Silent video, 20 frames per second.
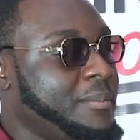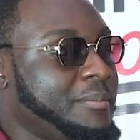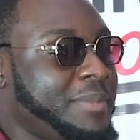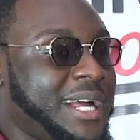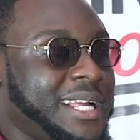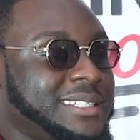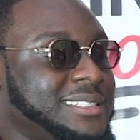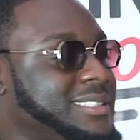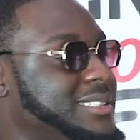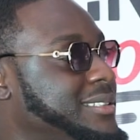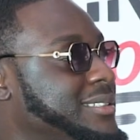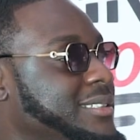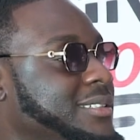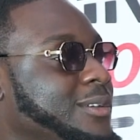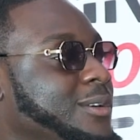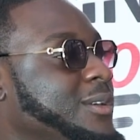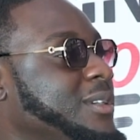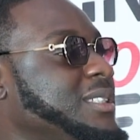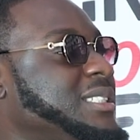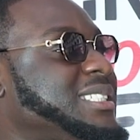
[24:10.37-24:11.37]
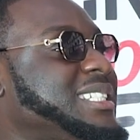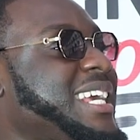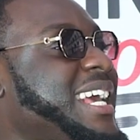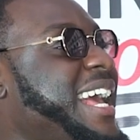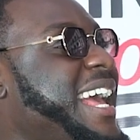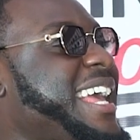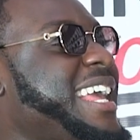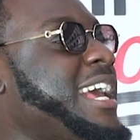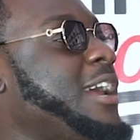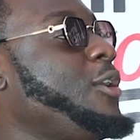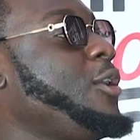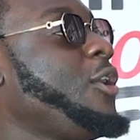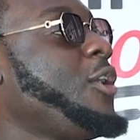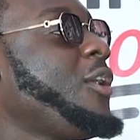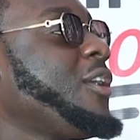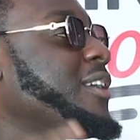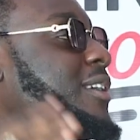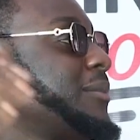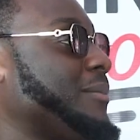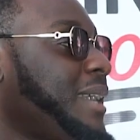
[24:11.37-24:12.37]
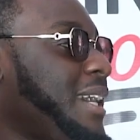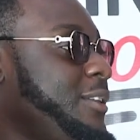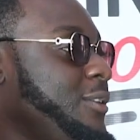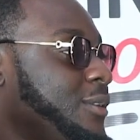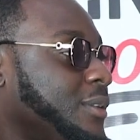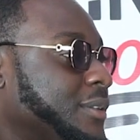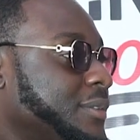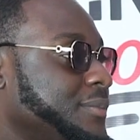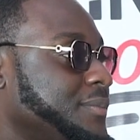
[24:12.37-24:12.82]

But until a long woman...